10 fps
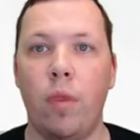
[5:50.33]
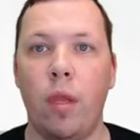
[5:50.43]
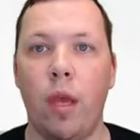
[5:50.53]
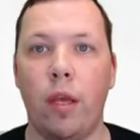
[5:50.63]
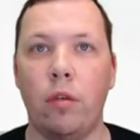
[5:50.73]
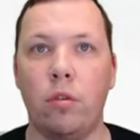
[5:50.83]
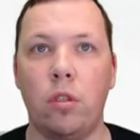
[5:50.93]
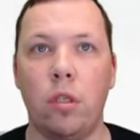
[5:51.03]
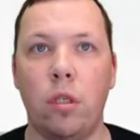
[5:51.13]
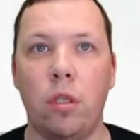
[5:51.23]
And you'll
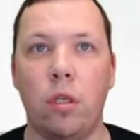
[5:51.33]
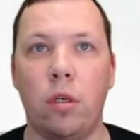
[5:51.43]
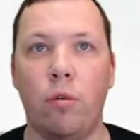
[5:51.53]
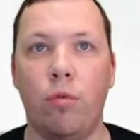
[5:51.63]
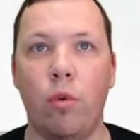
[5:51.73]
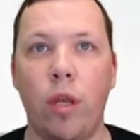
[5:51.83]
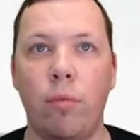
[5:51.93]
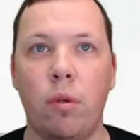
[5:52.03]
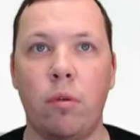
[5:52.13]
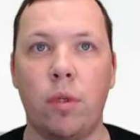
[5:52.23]
see full
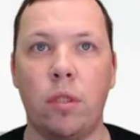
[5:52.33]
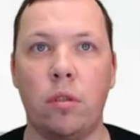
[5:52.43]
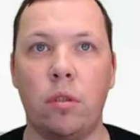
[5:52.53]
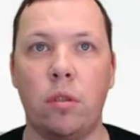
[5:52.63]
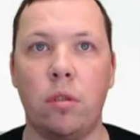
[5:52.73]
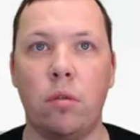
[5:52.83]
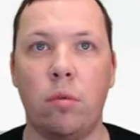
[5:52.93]
name of the requester,